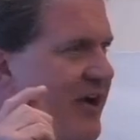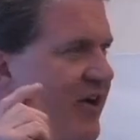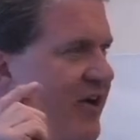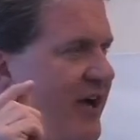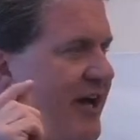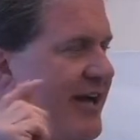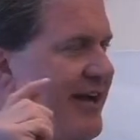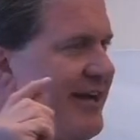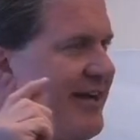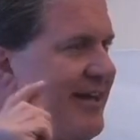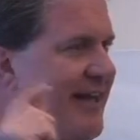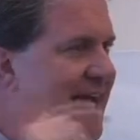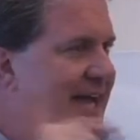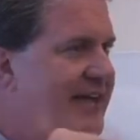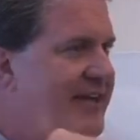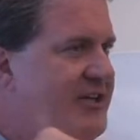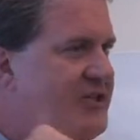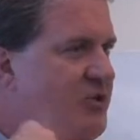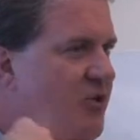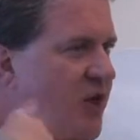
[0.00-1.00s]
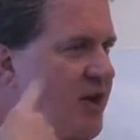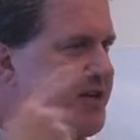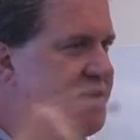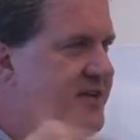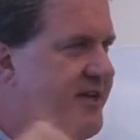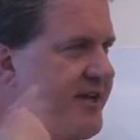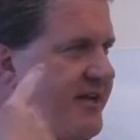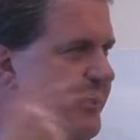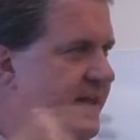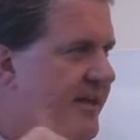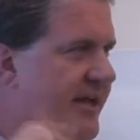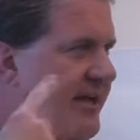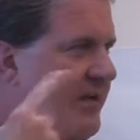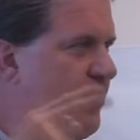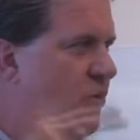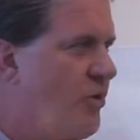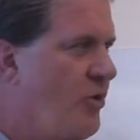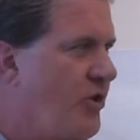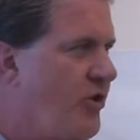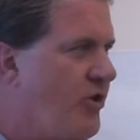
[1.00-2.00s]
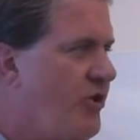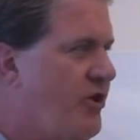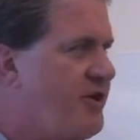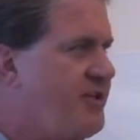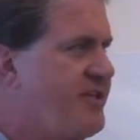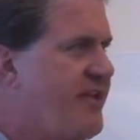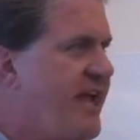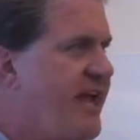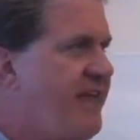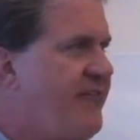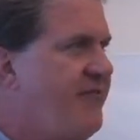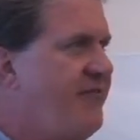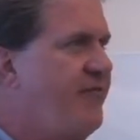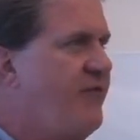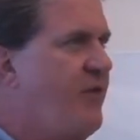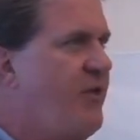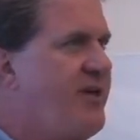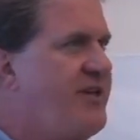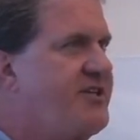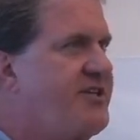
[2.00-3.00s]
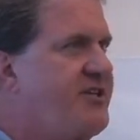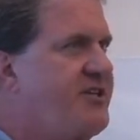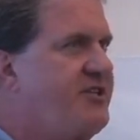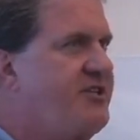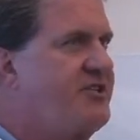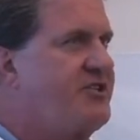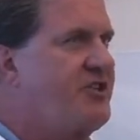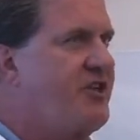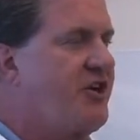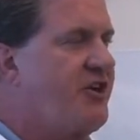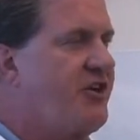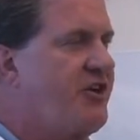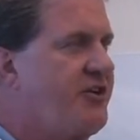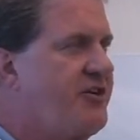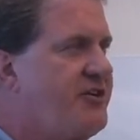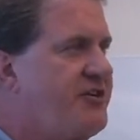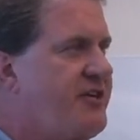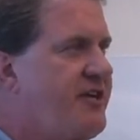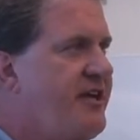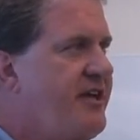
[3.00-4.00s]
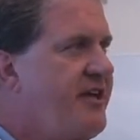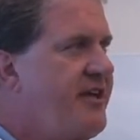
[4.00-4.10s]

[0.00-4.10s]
are unlikely to articulate words and voice concerns